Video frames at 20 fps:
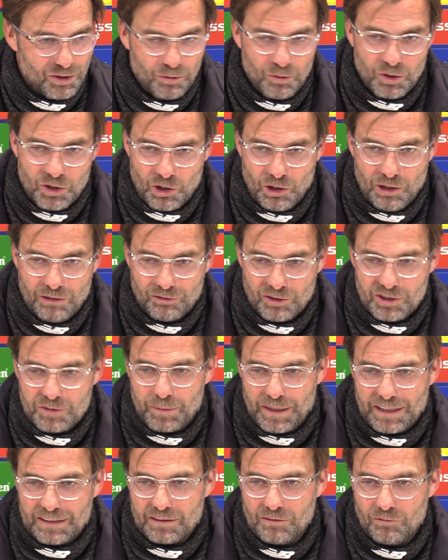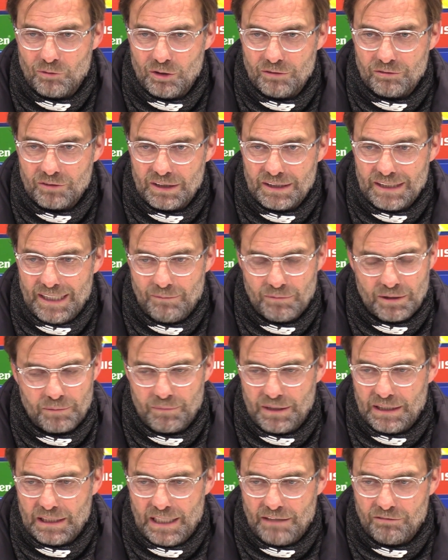So there was a lot of respect involved in the game that
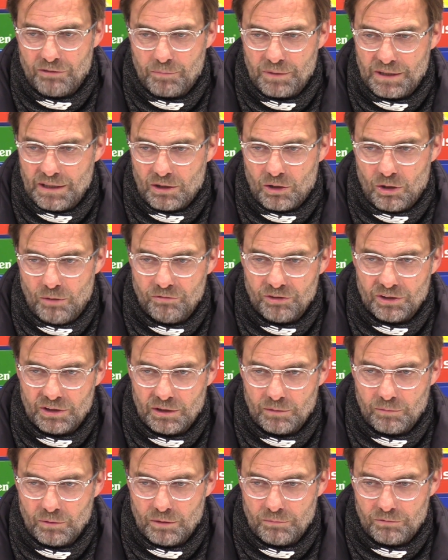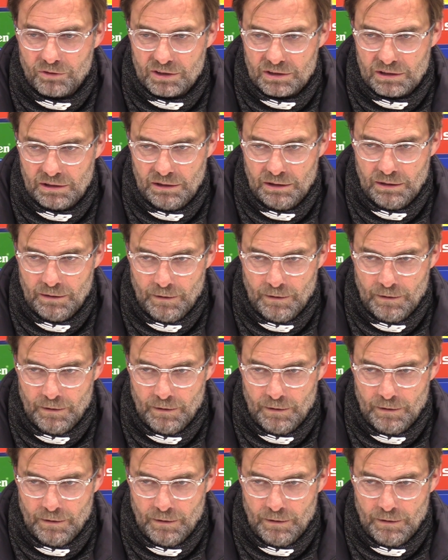made life a bit uncomfortable, obviously.